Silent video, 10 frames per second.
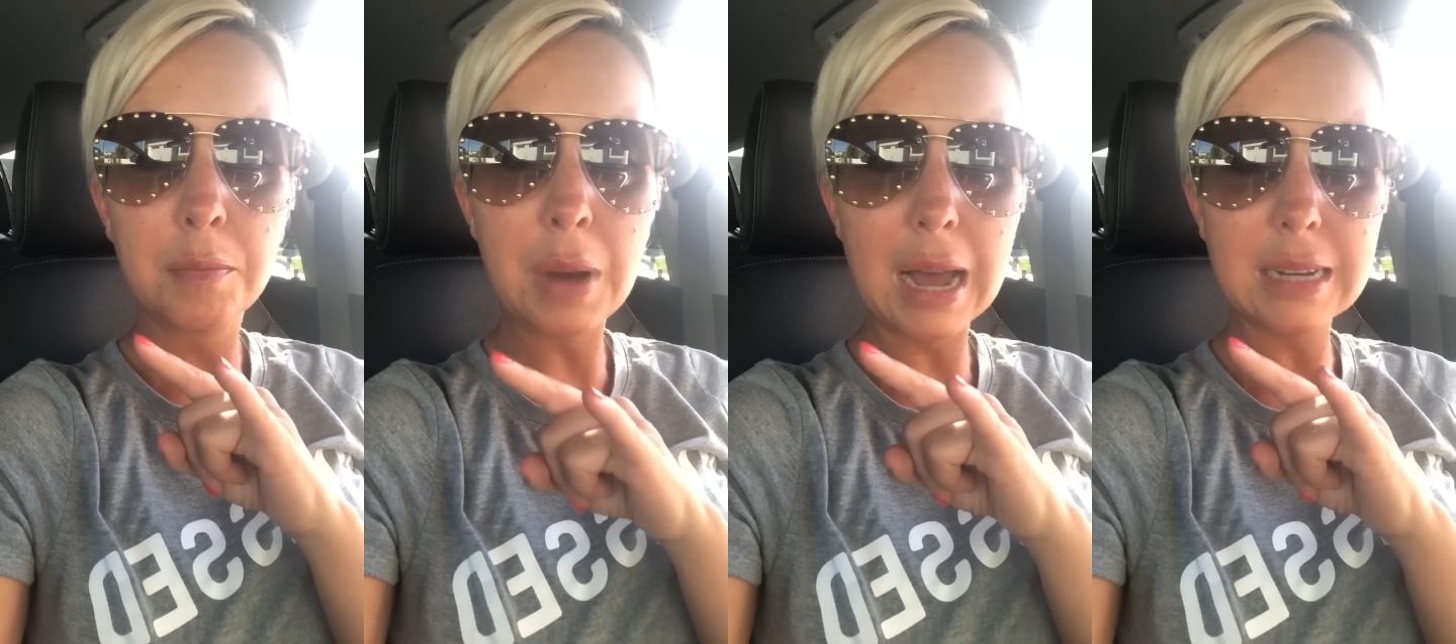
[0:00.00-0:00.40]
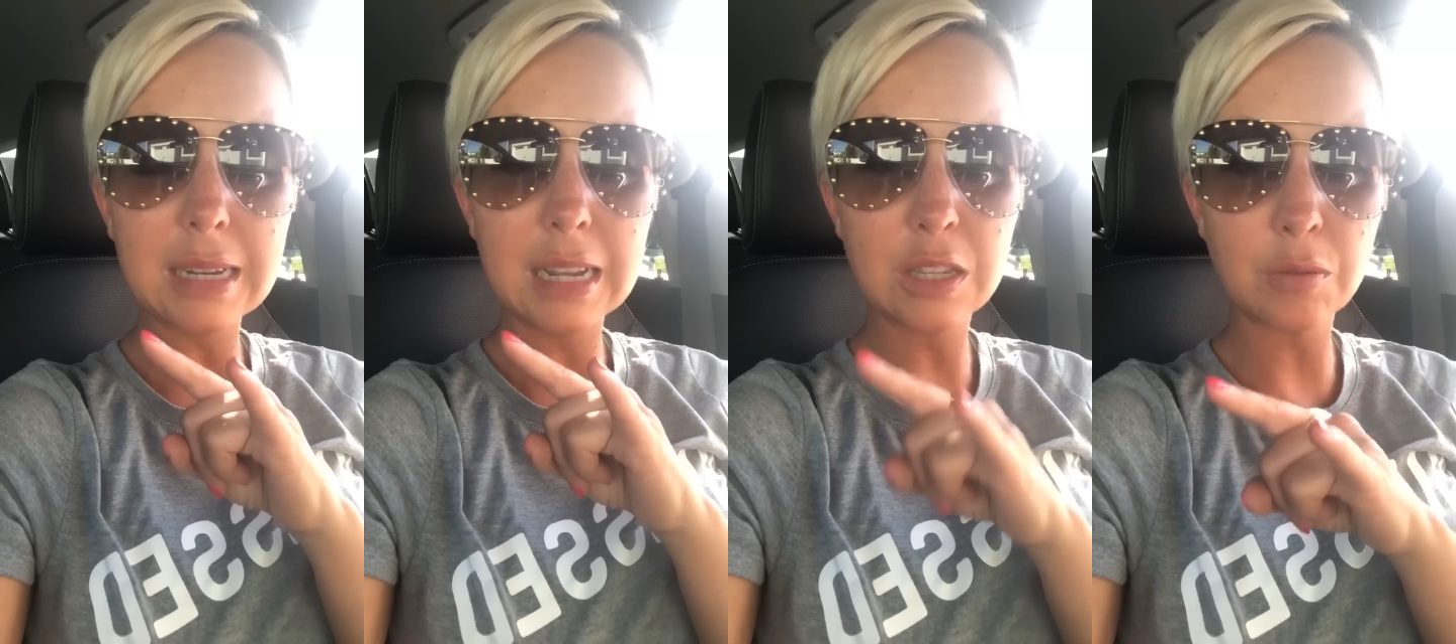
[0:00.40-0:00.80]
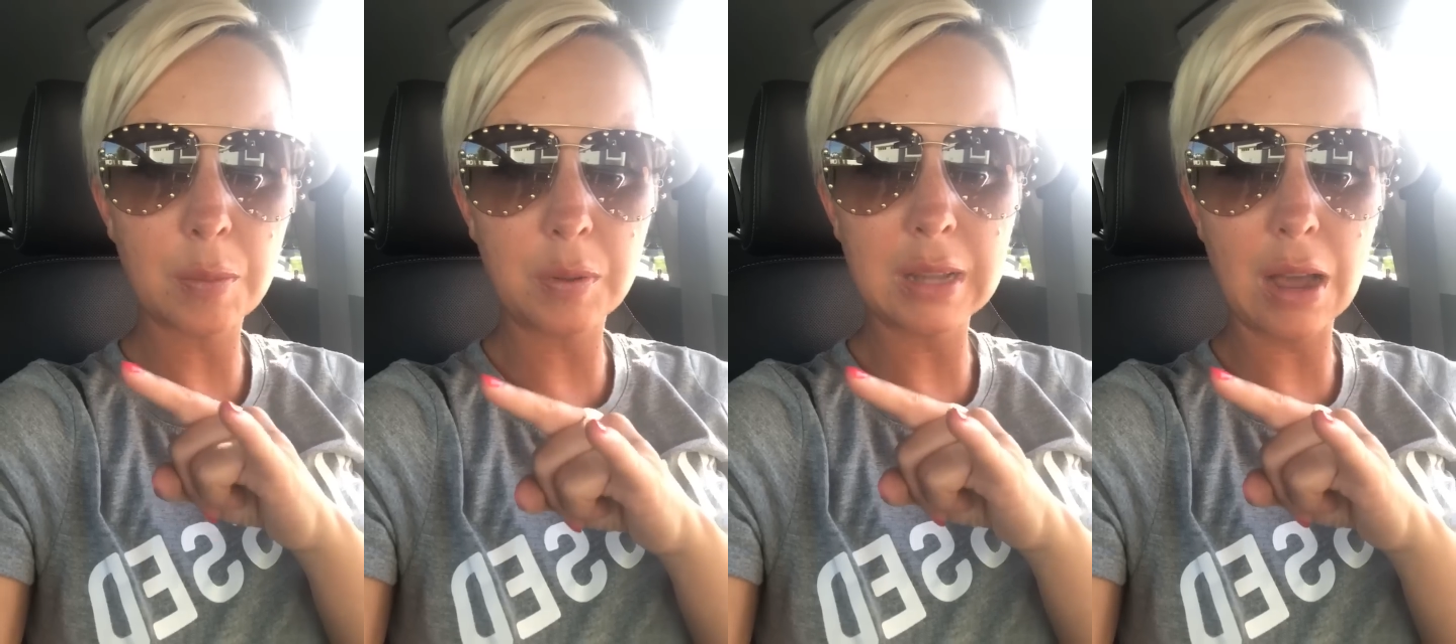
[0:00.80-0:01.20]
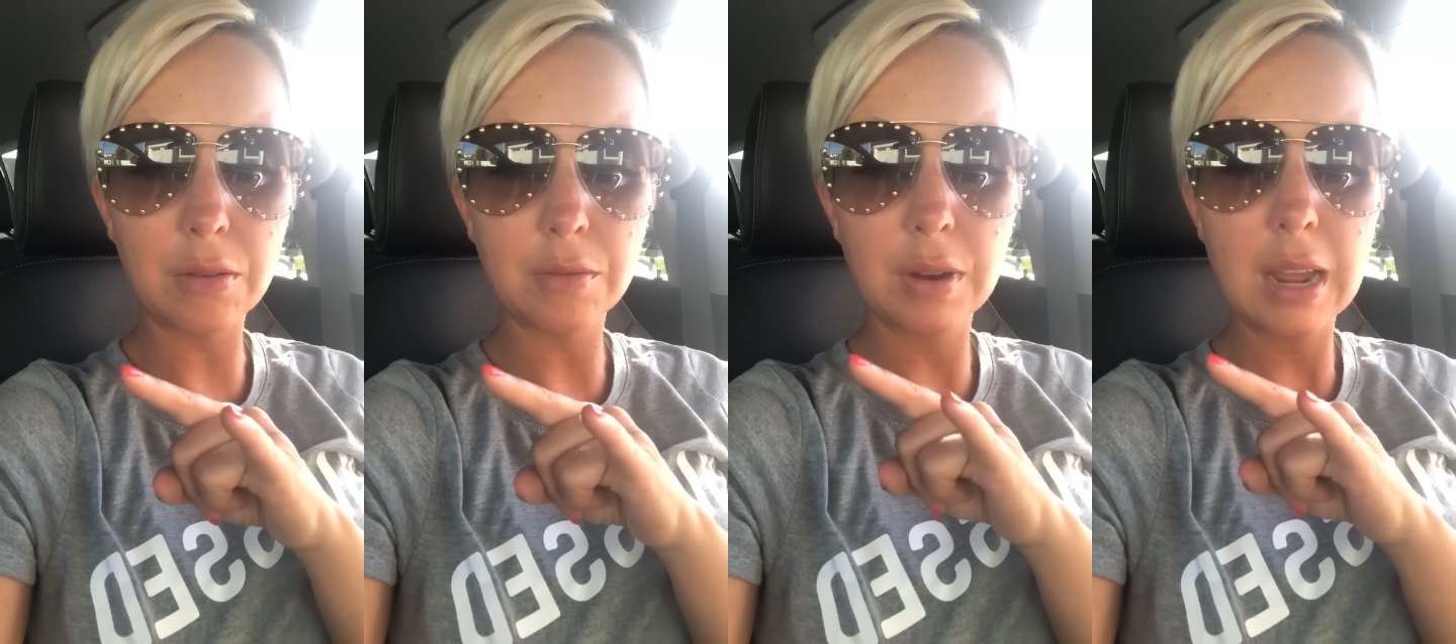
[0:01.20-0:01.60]
But it's a ripple
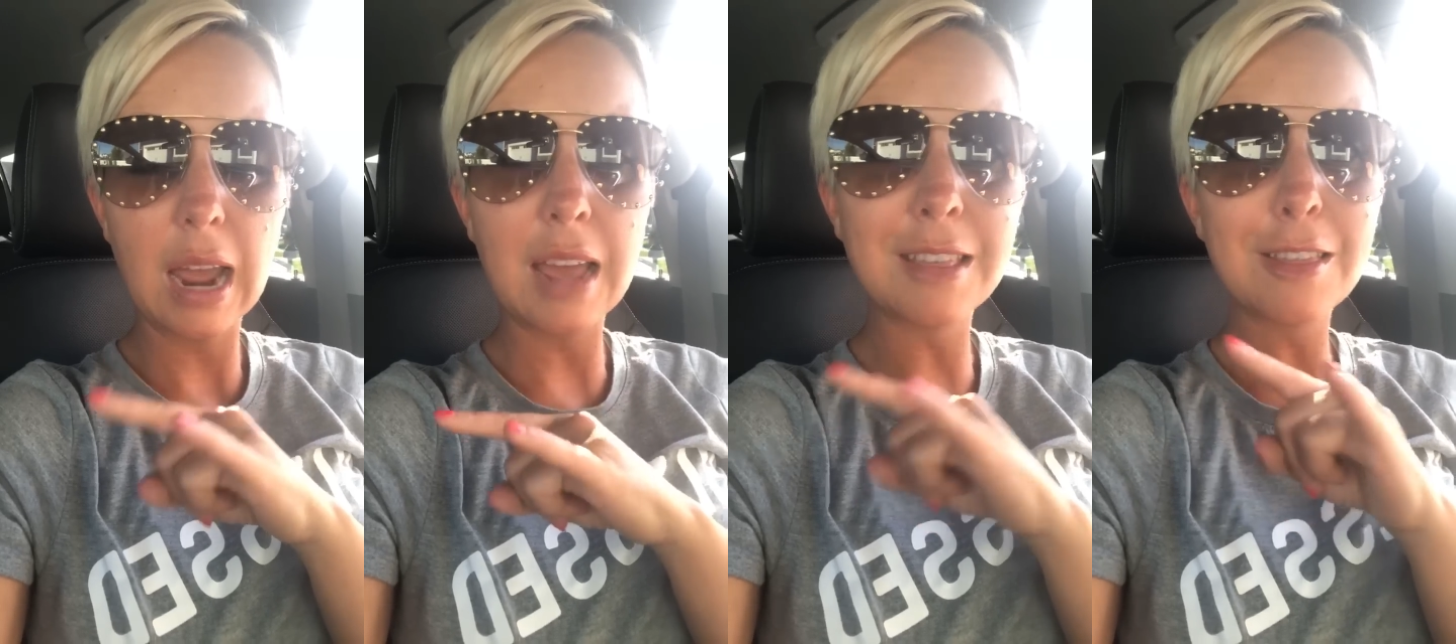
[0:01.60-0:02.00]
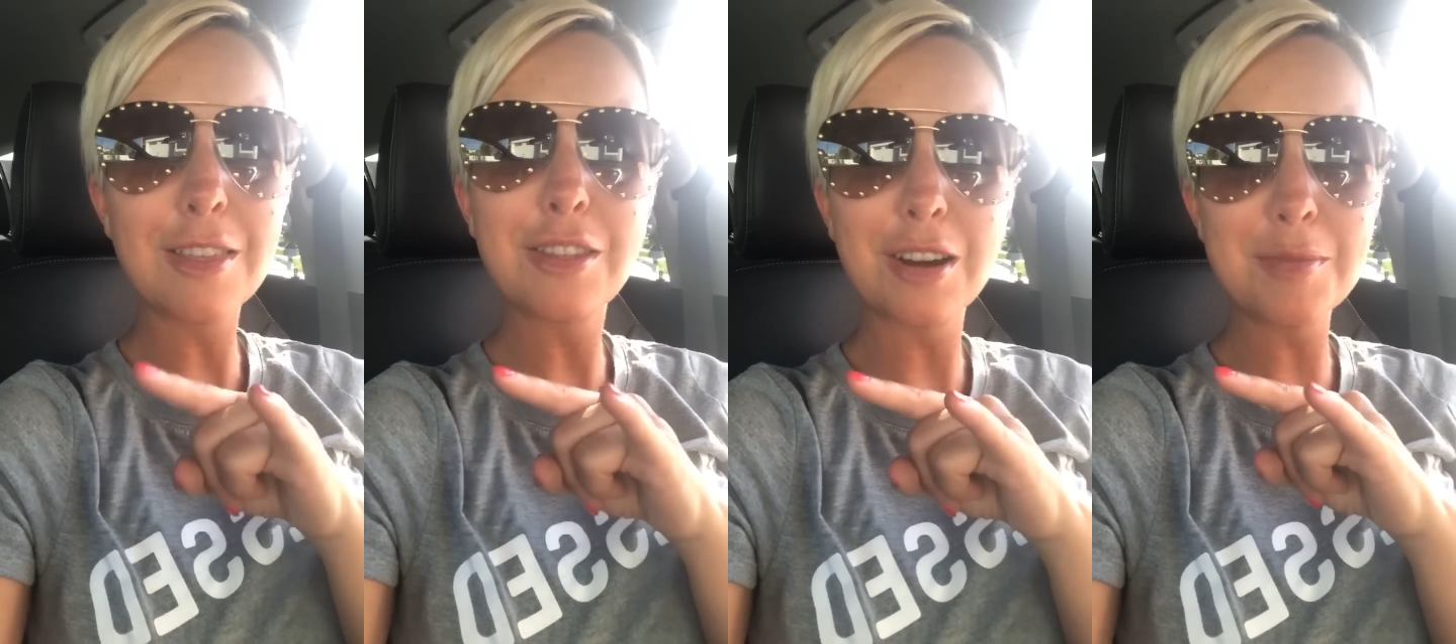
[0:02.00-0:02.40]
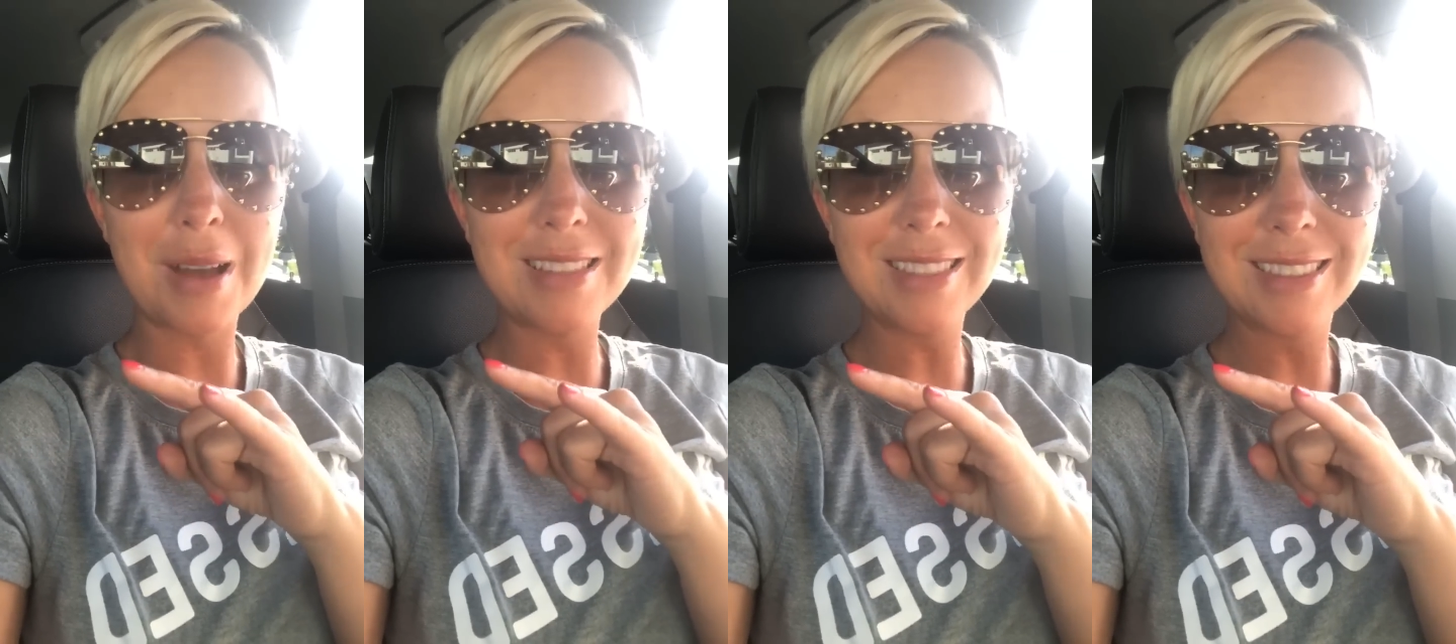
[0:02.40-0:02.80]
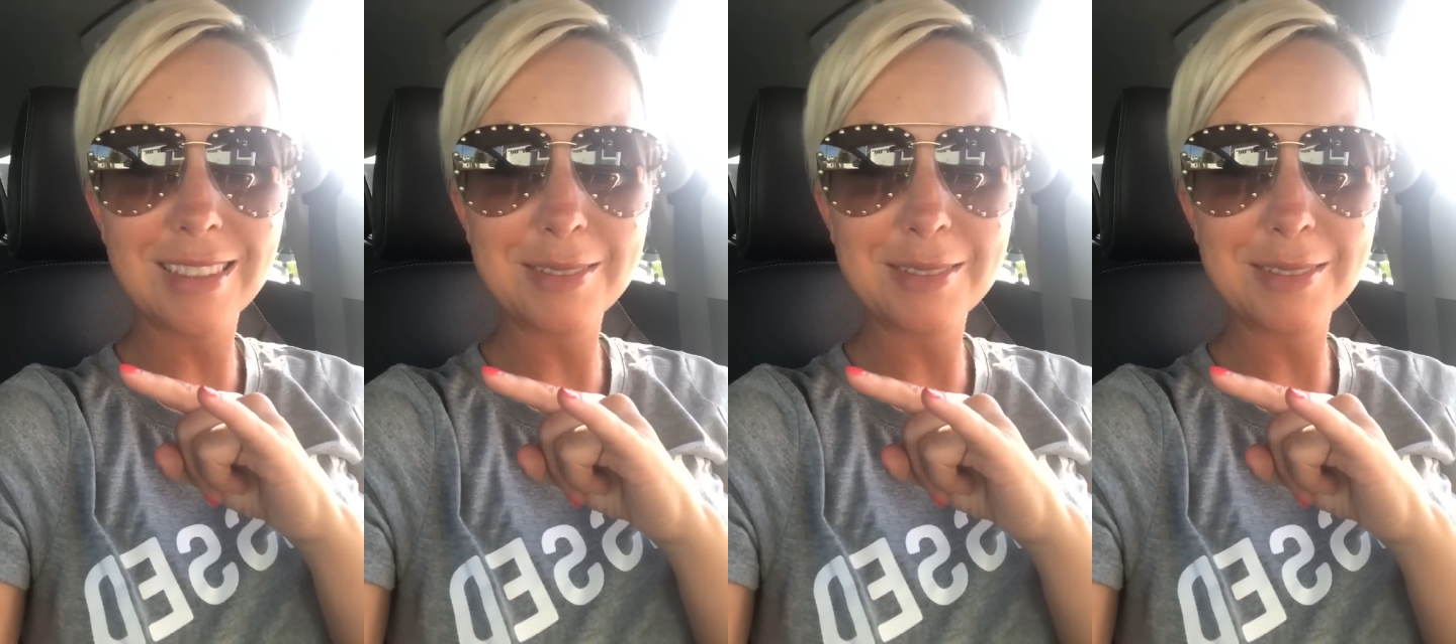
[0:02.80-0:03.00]
down. And then the third month,